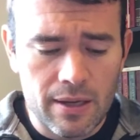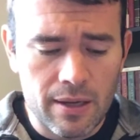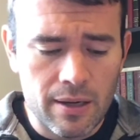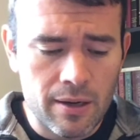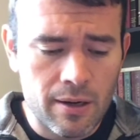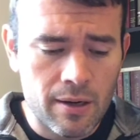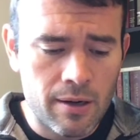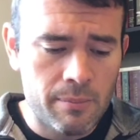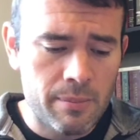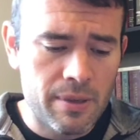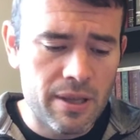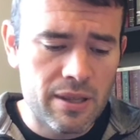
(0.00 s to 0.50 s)

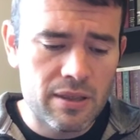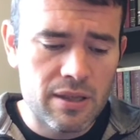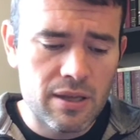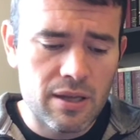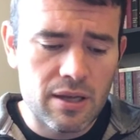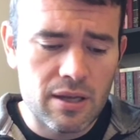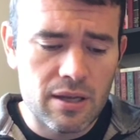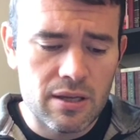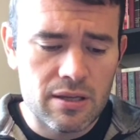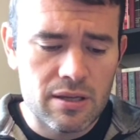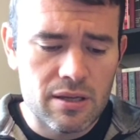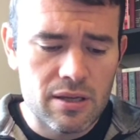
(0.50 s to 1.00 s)
And
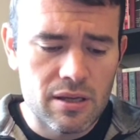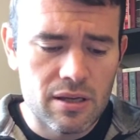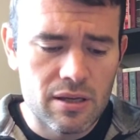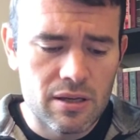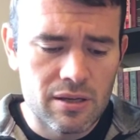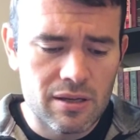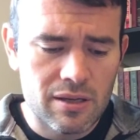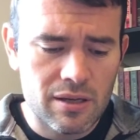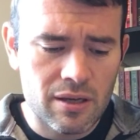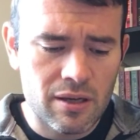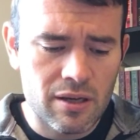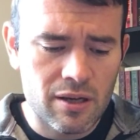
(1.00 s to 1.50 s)
then
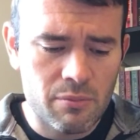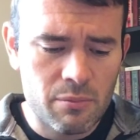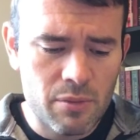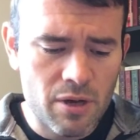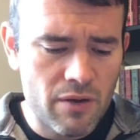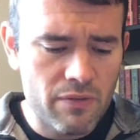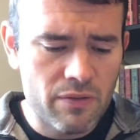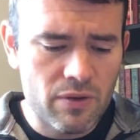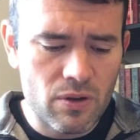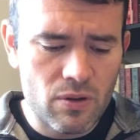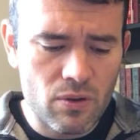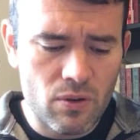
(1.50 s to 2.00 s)

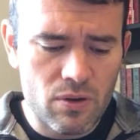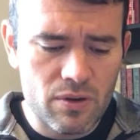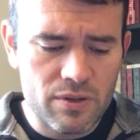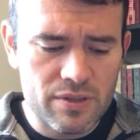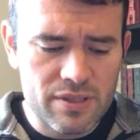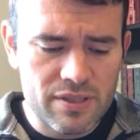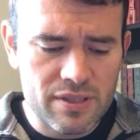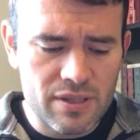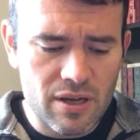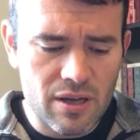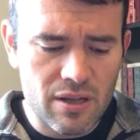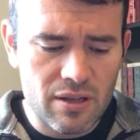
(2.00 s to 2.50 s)
Melvin
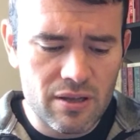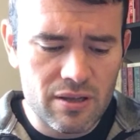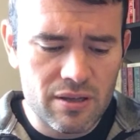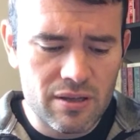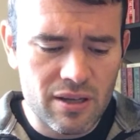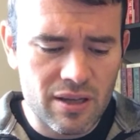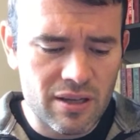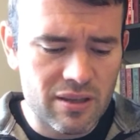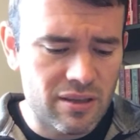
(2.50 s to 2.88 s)
Gordon's solid.